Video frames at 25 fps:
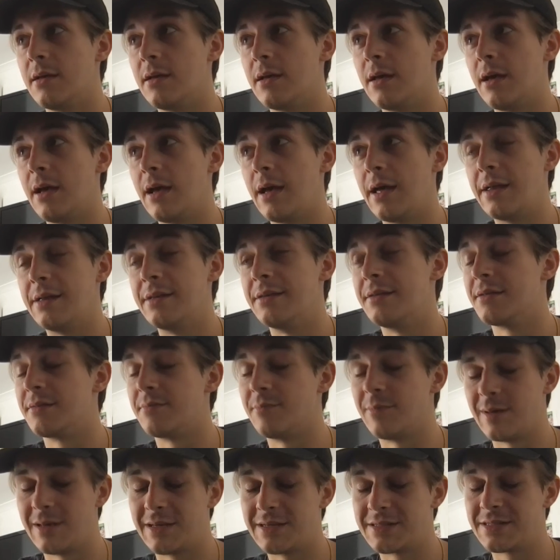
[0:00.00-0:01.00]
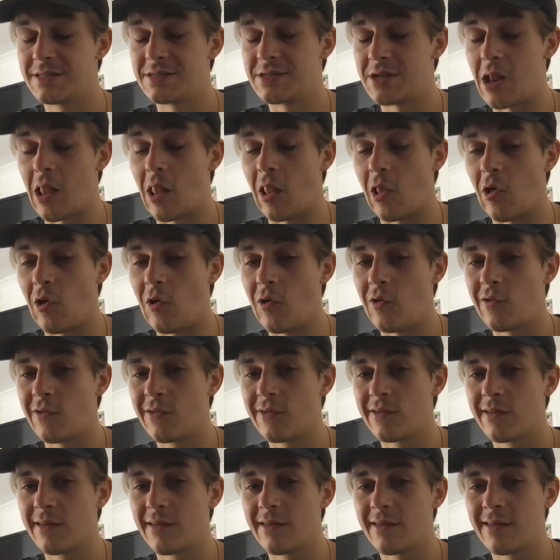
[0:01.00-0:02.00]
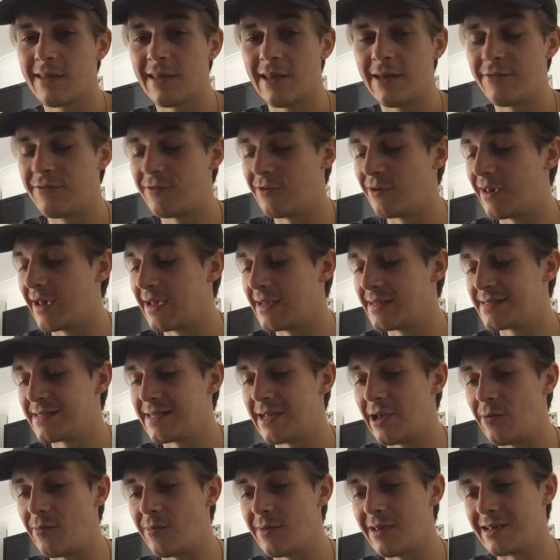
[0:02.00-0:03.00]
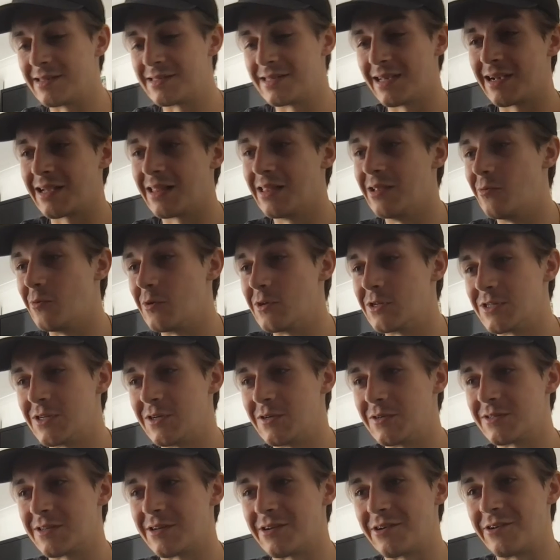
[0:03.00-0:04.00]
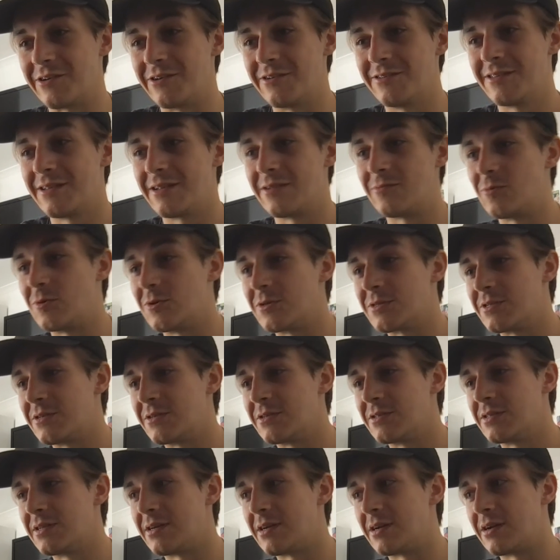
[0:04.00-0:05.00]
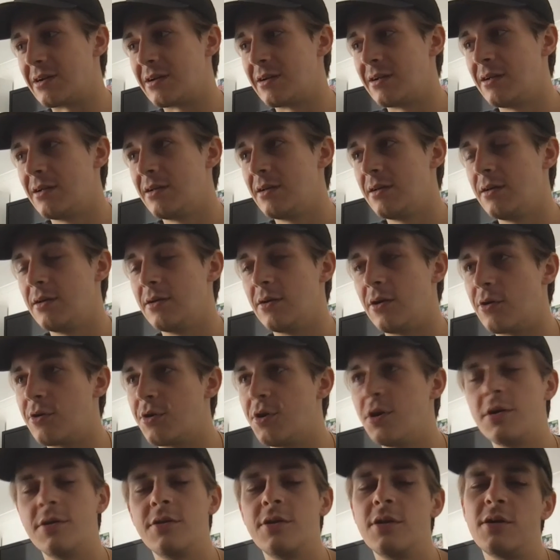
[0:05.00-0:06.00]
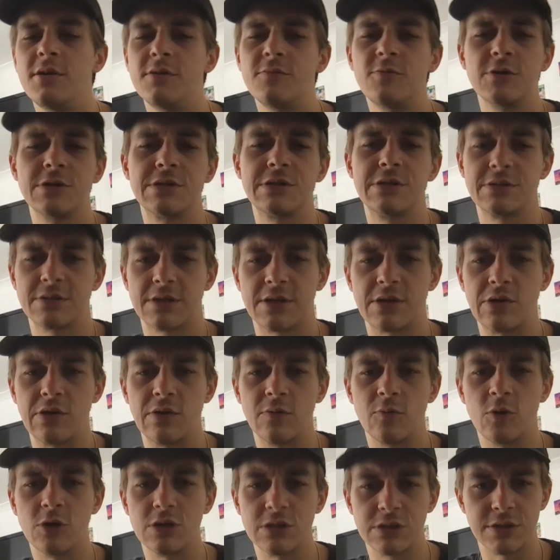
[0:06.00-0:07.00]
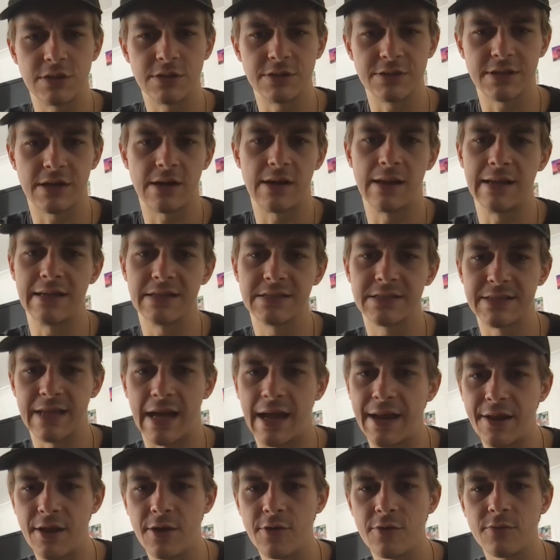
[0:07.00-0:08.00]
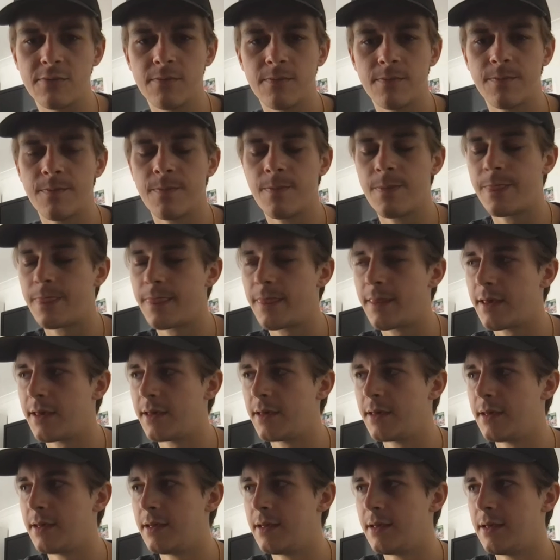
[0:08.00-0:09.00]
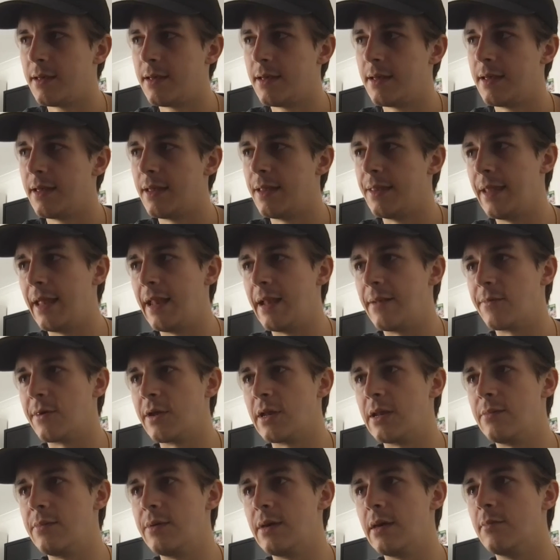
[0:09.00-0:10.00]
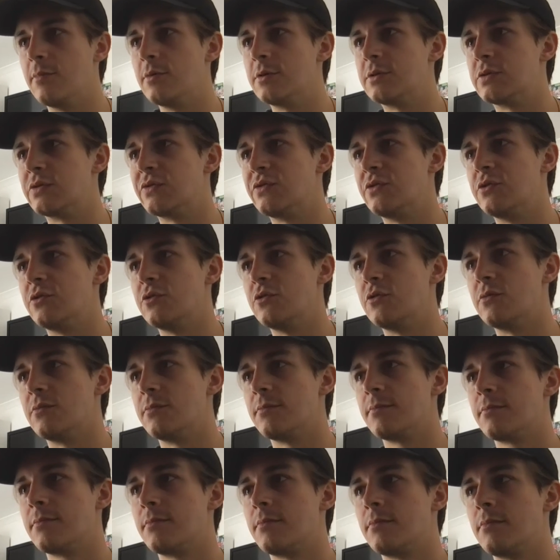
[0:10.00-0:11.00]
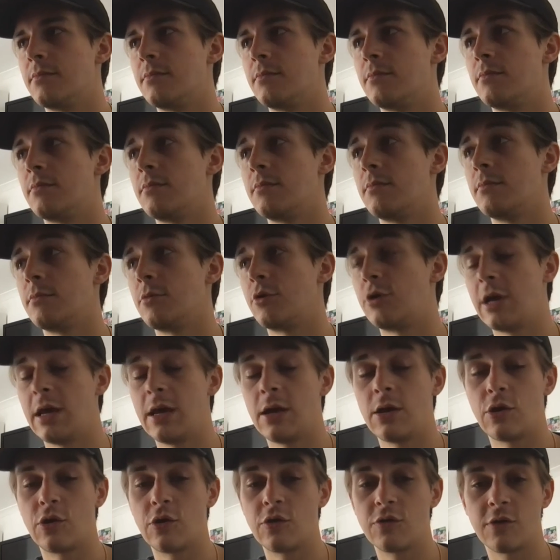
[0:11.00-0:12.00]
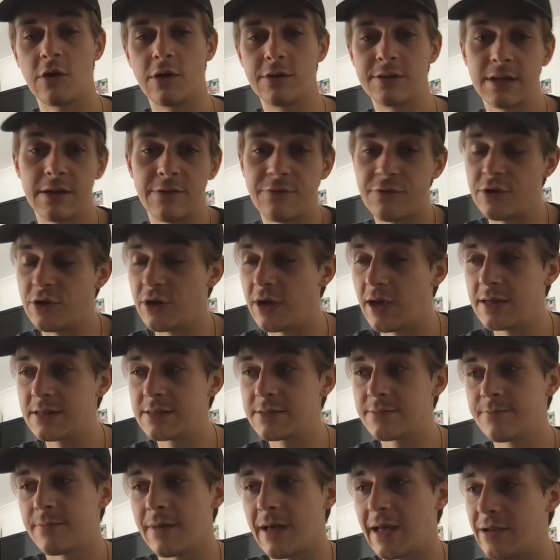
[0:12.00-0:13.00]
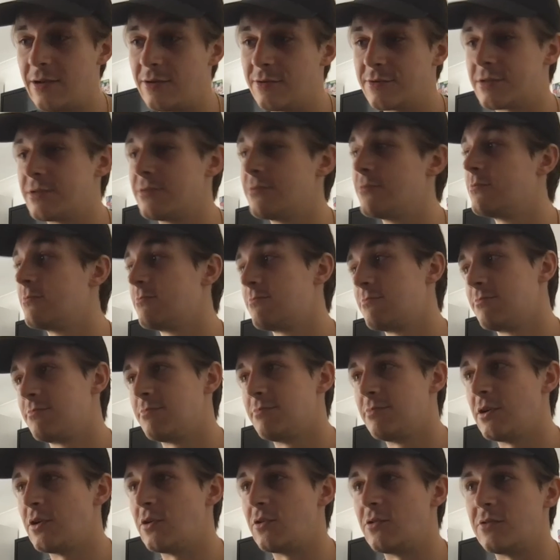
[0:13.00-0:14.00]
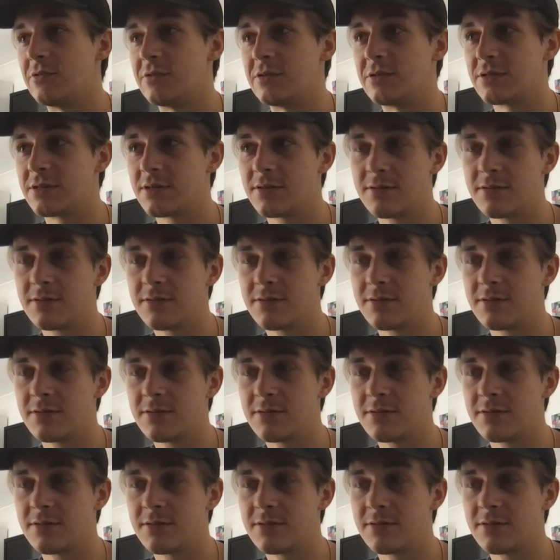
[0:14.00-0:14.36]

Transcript: and because there's a lot, if you guys tell me exactly what songs are good and what songs are, or not what songs are good, what songs are like standout, then I'm gonna be able to create good content for you guys, and also, you know, just